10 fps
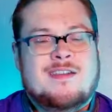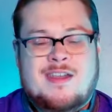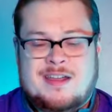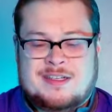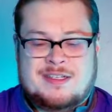
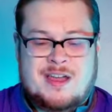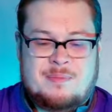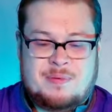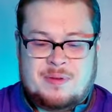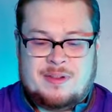Next up,
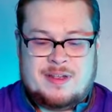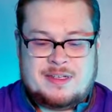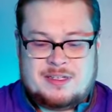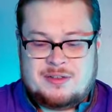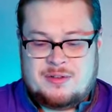
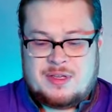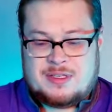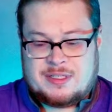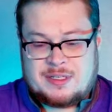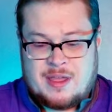let's do
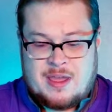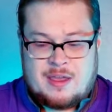this.